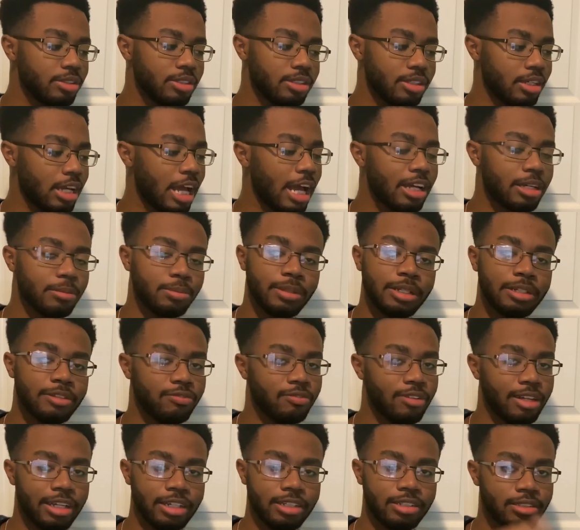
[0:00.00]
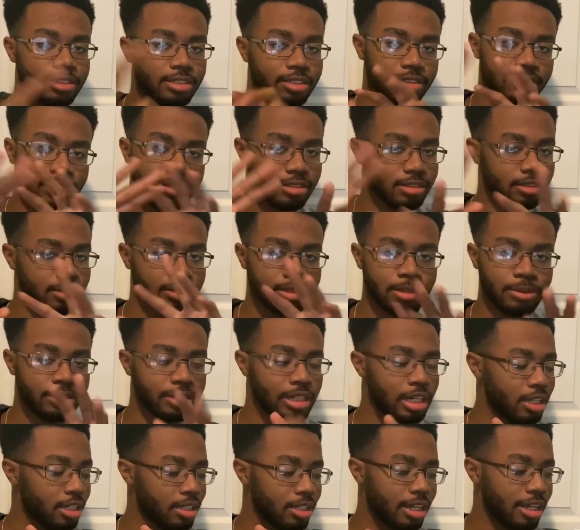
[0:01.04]
I could play flight somewhere
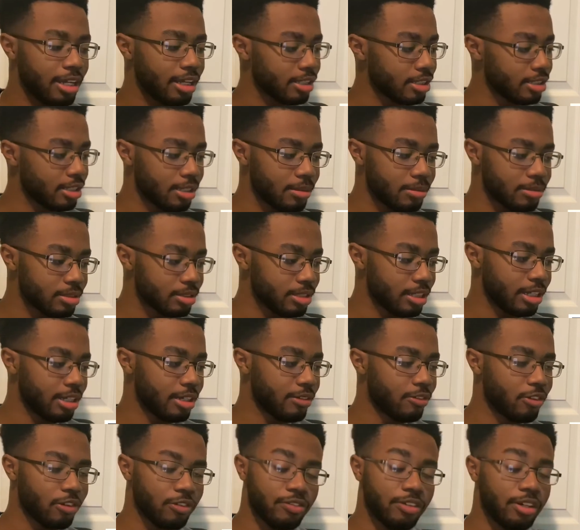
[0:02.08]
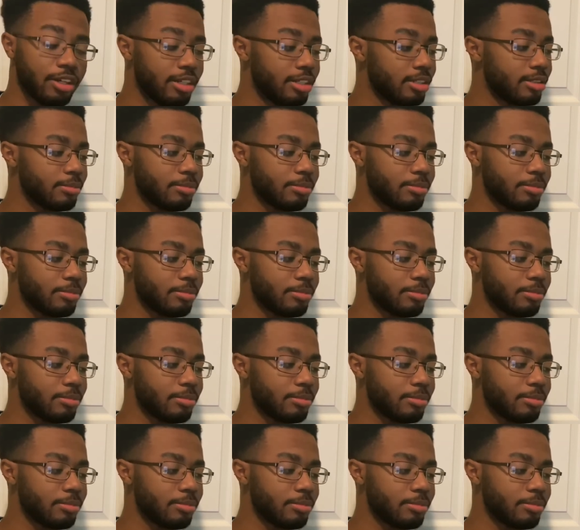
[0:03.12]
down the line, you know what I'm saying, for fun.